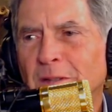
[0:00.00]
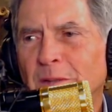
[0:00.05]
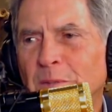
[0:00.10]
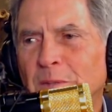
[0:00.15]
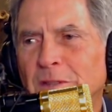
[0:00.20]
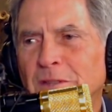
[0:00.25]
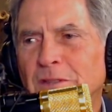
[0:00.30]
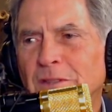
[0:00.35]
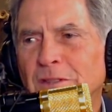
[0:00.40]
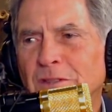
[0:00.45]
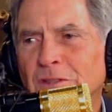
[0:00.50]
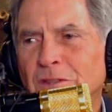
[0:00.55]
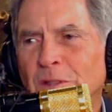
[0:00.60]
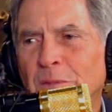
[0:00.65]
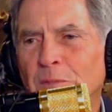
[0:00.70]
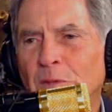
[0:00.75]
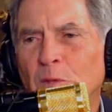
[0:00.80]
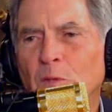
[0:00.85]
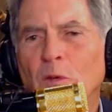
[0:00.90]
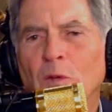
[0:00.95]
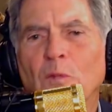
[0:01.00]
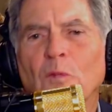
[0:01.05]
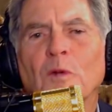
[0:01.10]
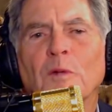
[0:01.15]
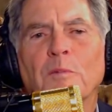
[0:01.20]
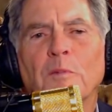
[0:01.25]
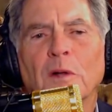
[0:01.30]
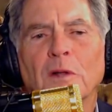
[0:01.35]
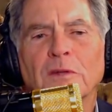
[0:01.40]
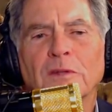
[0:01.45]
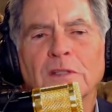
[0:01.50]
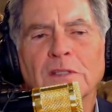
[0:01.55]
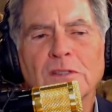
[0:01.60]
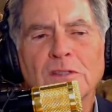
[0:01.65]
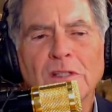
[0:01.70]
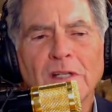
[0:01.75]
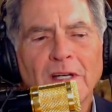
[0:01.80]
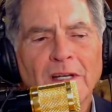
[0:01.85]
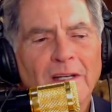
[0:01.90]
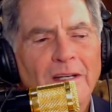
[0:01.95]
Just simply, we've built this.
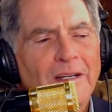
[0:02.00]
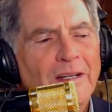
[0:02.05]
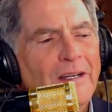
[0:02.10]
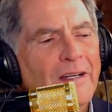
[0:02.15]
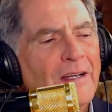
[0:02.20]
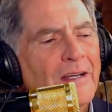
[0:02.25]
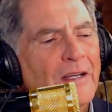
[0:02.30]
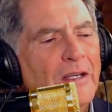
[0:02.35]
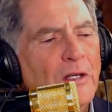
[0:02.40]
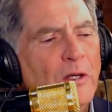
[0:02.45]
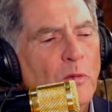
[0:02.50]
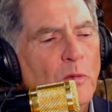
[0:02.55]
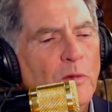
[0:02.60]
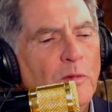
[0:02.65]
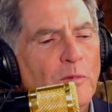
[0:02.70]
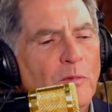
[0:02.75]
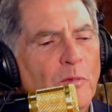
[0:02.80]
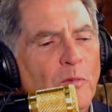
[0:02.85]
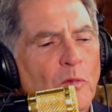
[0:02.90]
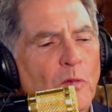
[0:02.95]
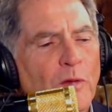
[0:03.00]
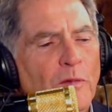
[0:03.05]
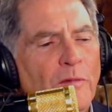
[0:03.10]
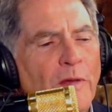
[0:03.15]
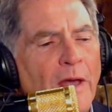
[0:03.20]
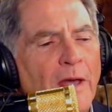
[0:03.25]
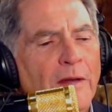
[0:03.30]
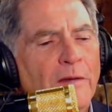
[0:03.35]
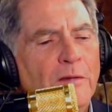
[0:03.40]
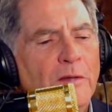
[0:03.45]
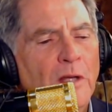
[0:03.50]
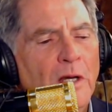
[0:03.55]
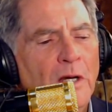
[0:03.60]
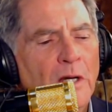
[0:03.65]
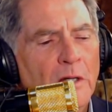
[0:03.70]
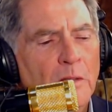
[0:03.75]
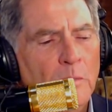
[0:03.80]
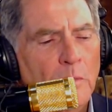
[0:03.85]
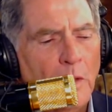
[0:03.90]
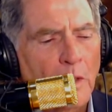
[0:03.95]
We've had
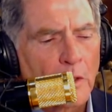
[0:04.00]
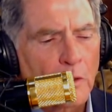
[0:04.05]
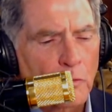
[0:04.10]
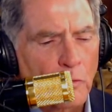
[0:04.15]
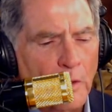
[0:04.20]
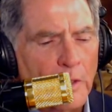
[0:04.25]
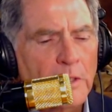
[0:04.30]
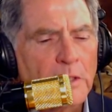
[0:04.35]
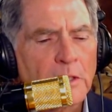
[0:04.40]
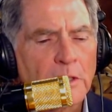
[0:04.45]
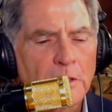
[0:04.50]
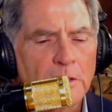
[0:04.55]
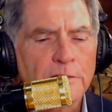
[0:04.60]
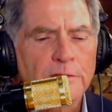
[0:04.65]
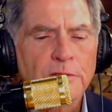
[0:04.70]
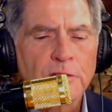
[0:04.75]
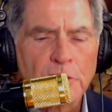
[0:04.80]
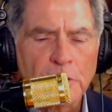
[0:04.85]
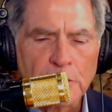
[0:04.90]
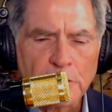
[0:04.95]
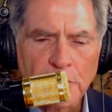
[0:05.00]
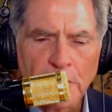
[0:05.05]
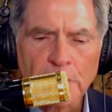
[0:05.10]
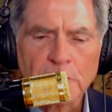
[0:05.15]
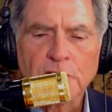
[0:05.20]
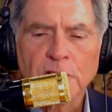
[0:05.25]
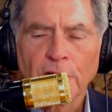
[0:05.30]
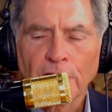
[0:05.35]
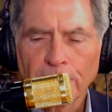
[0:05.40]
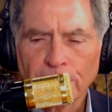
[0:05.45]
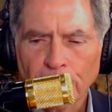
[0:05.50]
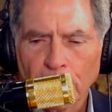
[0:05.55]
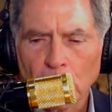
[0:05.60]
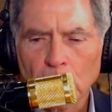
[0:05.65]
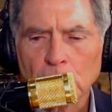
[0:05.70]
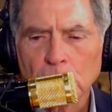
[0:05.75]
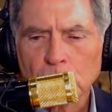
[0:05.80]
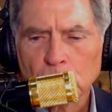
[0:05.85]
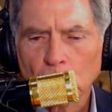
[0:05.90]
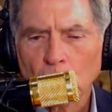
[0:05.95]
a great deal of success in a
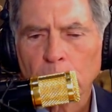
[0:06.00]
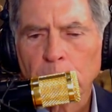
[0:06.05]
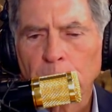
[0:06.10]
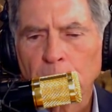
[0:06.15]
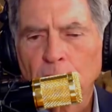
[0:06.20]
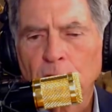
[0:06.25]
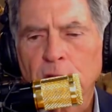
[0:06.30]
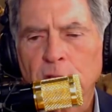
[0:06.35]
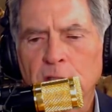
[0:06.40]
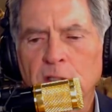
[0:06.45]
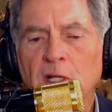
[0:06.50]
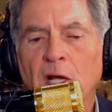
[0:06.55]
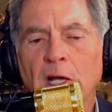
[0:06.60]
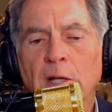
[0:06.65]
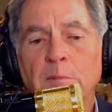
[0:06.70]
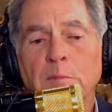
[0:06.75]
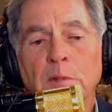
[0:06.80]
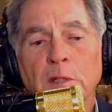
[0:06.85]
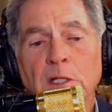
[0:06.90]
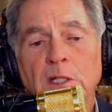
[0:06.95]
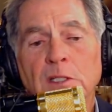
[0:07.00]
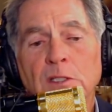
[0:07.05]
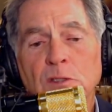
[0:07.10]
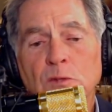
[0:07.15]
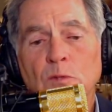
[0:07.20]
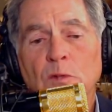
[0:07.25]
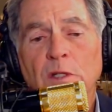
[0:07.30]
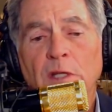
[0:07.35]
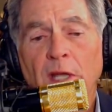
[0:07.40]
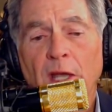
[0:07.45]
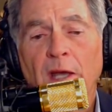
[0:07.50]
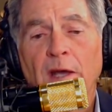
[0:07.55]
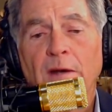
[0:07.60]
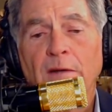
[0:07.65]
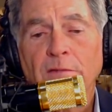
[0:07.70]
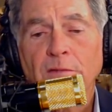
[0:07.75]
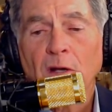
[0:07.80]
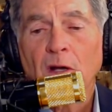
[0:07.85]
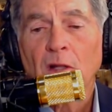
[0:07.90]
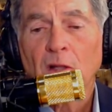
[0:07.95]
fairly short period of time because we
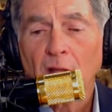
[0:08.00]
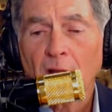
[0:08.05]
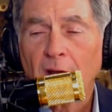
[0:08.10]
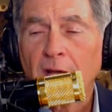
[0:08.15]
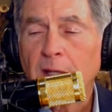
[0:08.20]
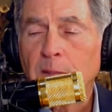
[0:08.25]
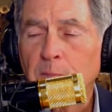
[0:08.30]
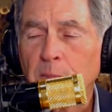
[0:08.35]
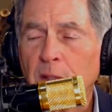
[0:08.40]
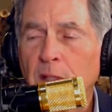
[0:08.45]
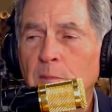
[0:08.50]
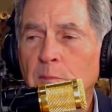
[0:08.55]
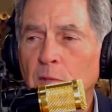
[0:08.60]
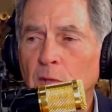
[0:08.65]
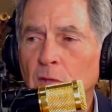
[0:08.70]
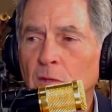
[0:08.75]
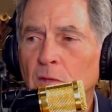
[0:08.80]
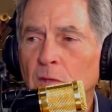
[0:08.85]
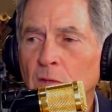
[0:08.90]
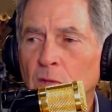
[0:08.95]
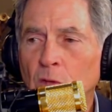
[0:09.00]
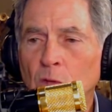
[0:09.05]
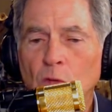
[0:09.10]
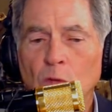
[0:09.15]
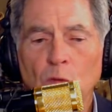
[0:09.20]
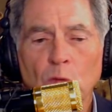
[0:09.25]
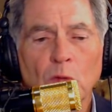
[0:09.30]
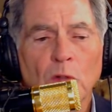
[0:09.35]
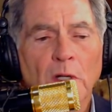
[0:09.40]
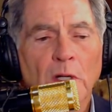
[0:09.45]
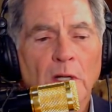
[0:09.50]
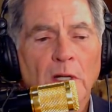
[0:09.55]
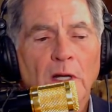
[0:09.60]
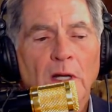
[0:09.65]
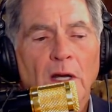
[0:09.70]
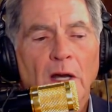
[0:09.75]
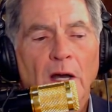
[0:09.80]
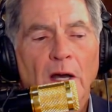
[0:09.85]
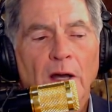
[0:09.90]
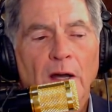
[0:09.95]
have a lot of people who
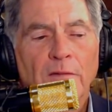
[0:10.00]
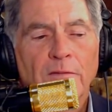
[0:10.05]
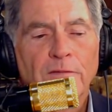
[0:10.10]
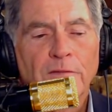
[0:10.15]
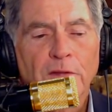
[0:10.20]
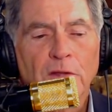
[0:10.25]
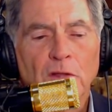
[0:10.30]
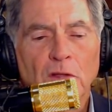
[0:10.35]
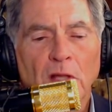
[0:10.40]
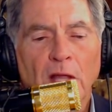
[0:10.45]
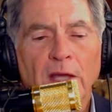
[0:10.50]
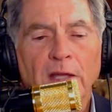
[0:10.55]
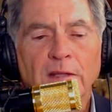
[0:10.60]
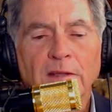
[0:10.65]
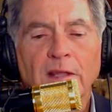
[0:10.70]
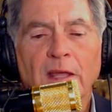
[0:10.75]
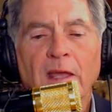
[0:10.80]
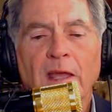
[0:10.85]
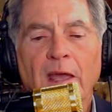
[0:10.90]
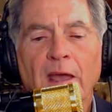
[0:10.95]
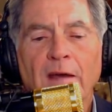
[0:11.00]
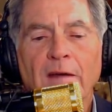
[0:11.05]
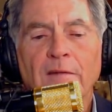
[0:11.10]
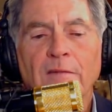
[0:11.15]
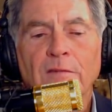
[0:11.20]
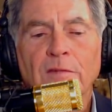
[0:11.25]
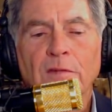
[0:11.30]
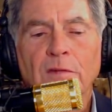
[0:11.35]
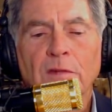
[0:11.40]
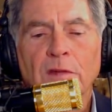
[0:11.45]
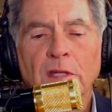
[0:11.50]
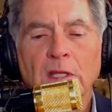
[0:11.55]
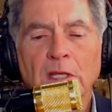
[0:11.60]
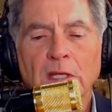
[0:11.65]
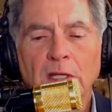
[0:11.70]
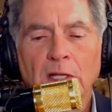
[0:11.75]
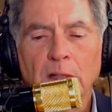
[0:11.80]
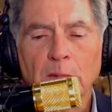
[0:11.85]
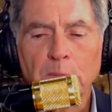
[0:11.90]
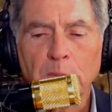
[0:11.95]
feel like they have
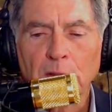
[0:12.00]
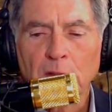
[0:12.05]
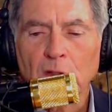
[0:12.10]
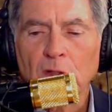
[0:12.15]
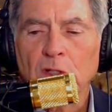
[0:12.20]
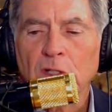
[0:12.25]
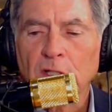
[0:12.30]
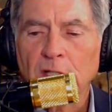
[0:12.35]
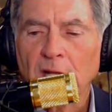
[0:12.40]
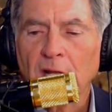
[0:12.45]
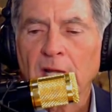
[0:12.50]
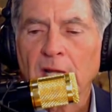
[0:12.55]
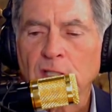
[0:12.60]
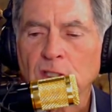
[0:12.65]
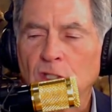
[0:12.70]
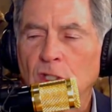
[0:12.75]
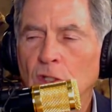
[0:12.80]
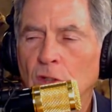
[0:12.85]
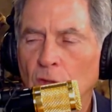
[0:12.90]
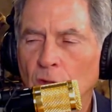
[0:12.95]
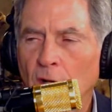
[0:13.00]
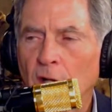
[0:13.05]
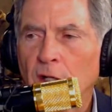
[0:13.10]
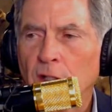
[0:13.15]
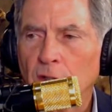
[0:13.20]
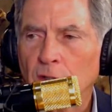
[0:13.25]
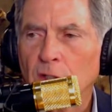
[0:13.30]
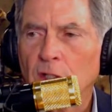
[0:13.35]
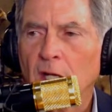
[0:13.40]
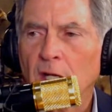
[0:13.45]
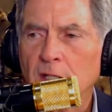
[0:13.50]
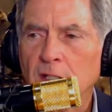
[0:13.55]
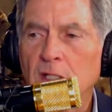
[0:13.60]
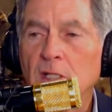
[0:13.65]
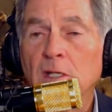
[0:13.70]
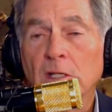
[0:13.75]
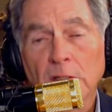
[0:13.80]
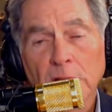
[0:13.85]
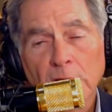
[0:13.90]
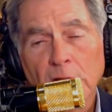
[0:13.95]
the ability to execute on a good
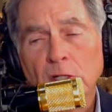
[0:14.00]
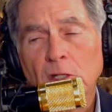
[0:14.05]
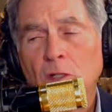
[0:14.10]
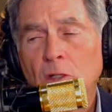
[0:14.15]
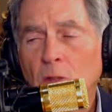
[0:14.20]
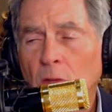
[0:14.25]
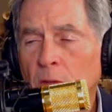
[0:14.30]
idea, and they do.